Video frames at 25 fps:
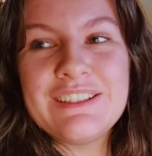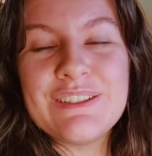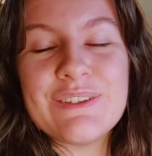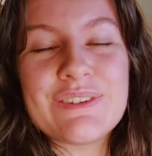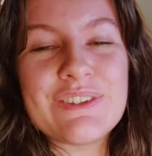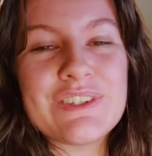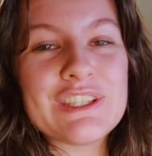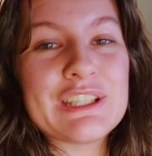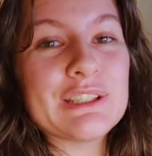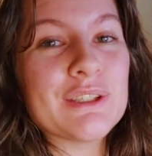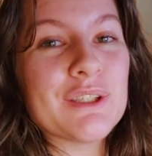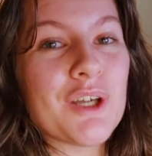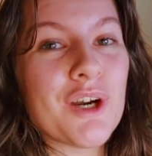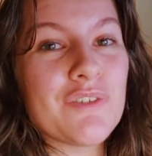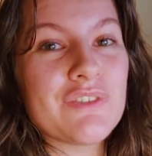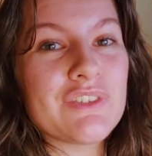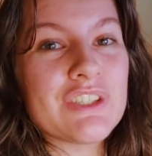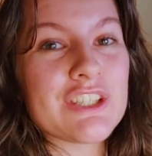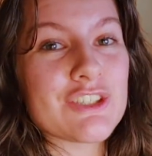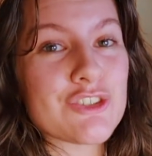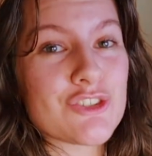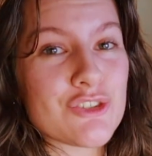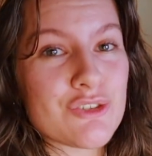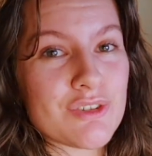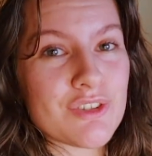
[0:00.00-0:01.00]
You see a lot of
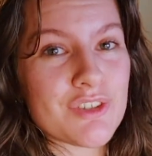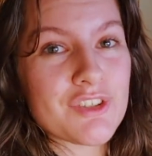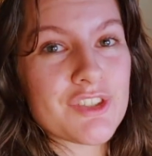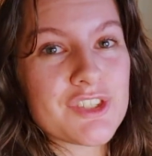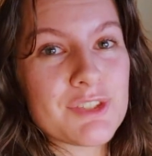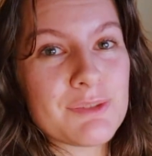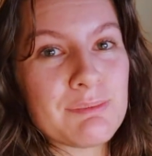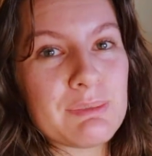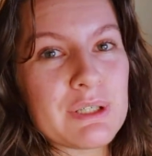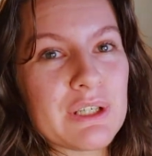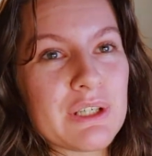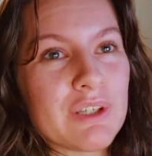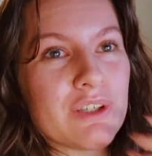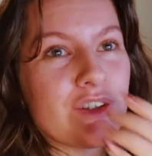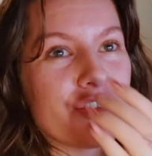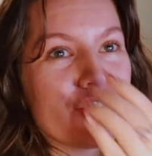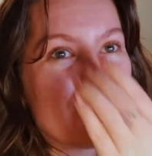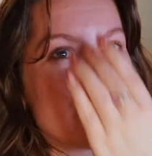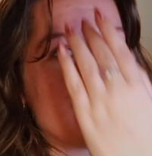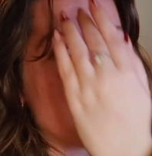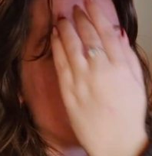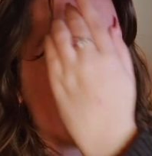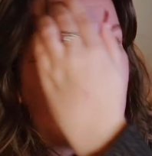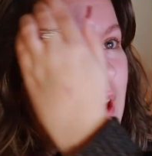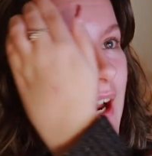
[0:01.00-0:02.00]
distrust because
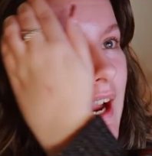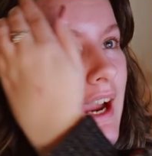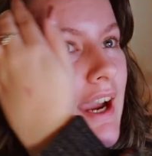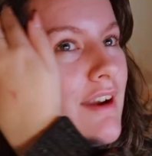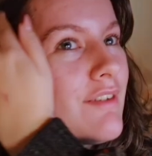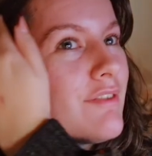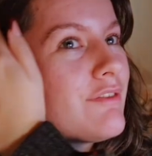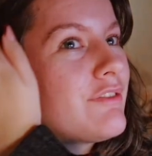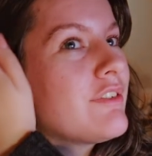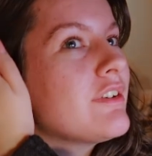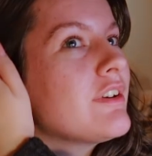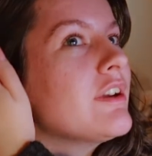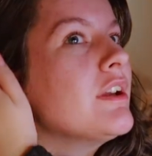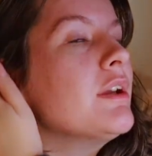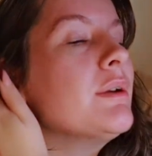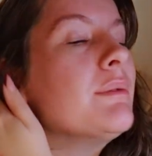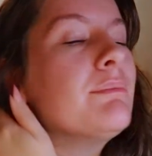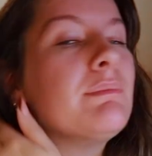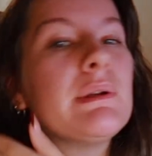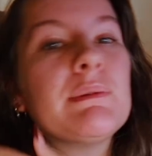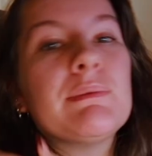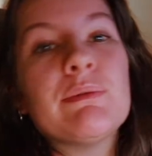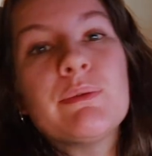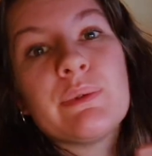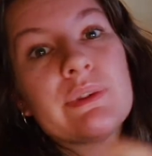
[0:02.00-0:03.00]
you have
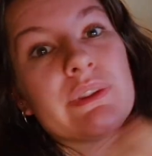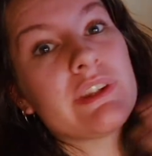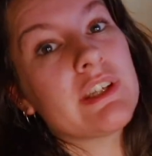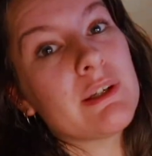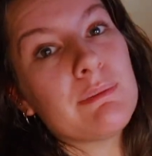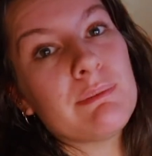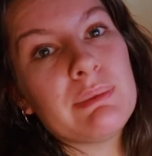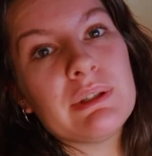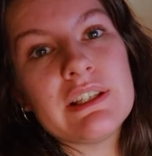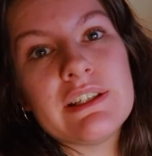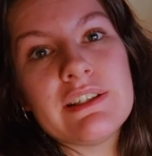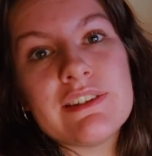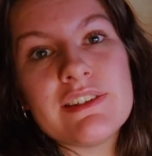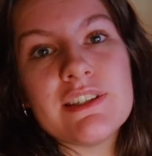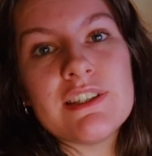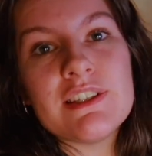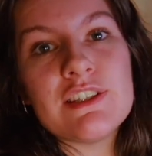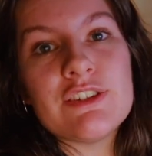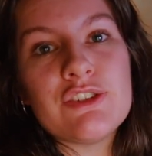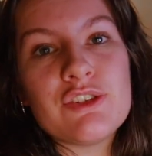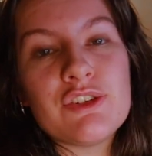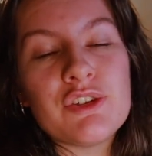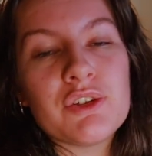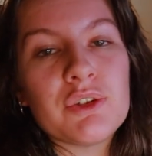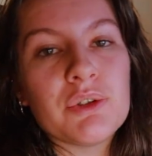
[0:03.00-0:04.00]
people with the ability
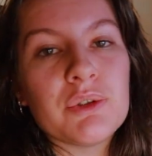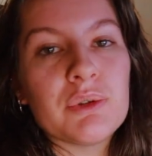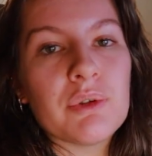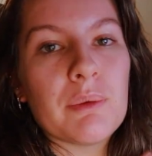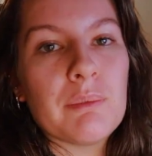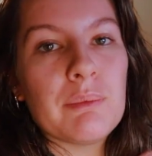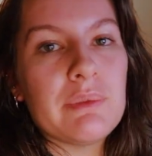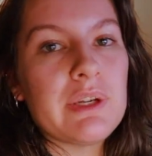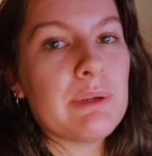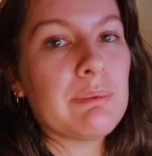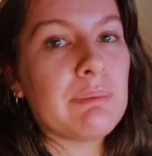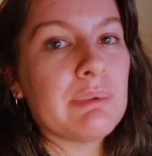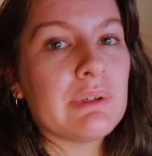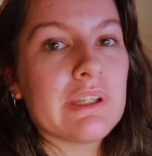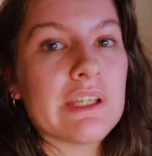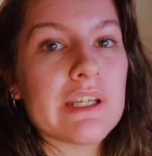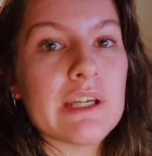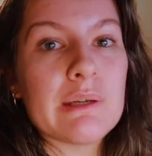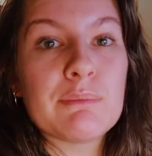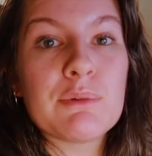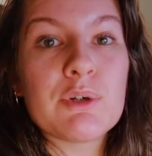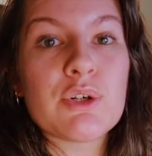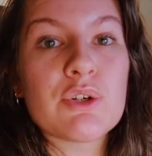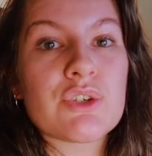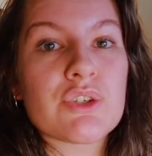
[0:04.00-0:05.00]
to manipulate
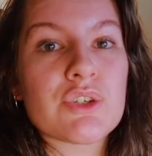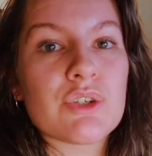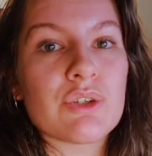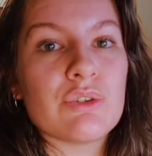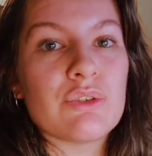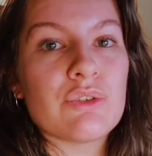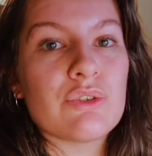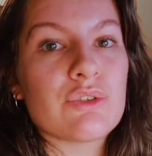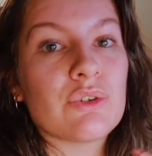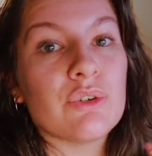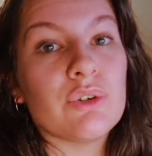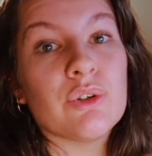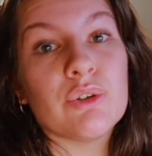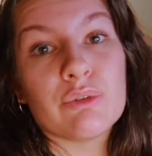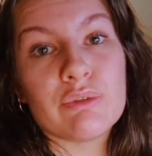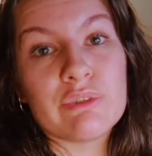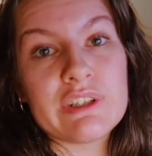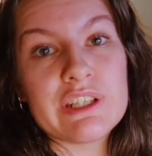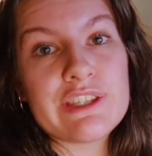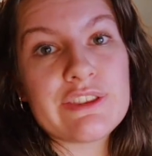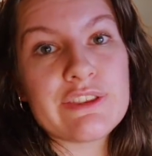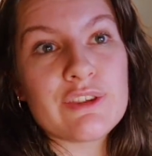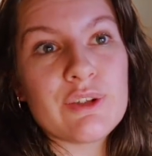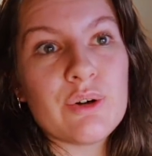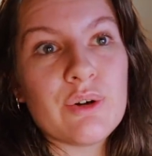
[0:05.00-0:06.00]
emotions or
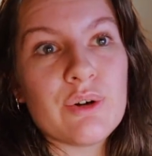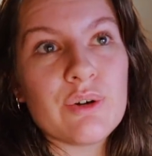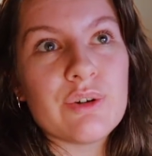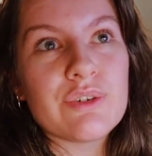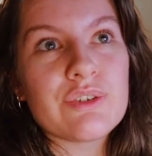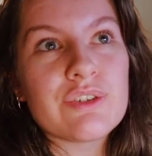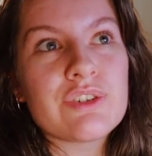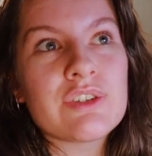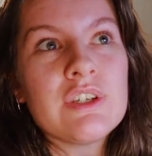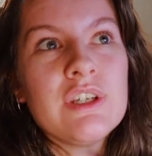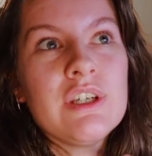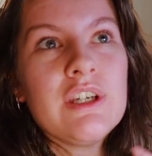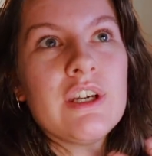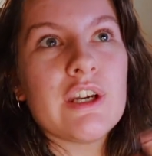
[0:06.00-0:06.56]
read thoughts,